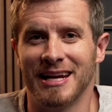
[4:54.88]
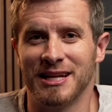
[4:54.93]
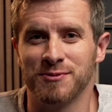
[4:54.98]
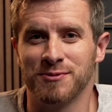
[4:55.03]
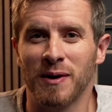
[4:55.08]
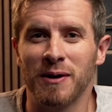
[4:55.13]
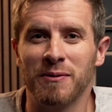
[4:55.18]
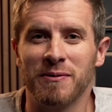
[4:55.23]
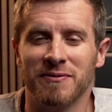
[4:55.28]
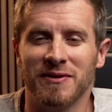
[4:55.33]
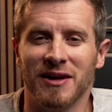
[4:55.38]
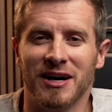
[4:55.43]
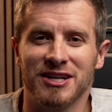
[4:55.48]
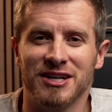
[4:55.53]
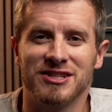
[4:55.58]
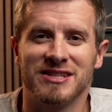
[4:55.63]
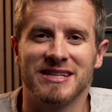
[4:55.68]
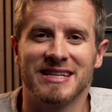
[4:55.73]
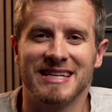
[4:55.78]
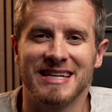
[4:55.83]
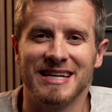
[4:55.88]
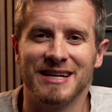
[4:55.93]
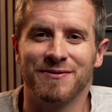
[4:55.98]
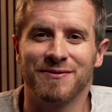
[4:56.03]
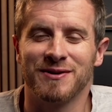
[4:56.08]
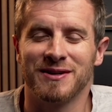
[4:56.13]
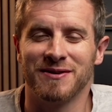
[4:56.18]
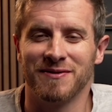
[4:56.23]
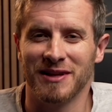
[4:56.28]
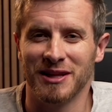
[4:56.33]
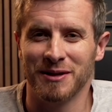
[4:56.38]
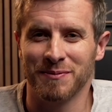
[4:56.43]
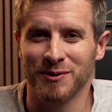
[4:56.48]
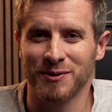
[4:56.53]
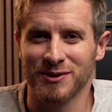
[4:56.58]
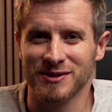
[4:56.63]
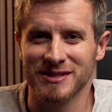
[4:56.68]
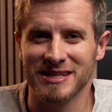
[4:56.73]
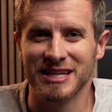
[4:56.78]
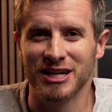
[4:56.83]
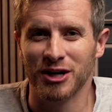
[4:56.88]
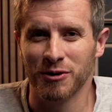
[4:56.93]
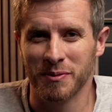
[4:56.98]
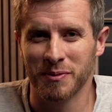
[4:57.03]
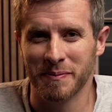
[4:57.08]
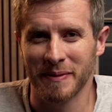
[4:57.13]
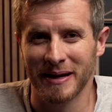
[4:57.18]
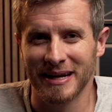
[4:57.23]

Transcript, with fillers: And it's why we've launched Kit for Developers in open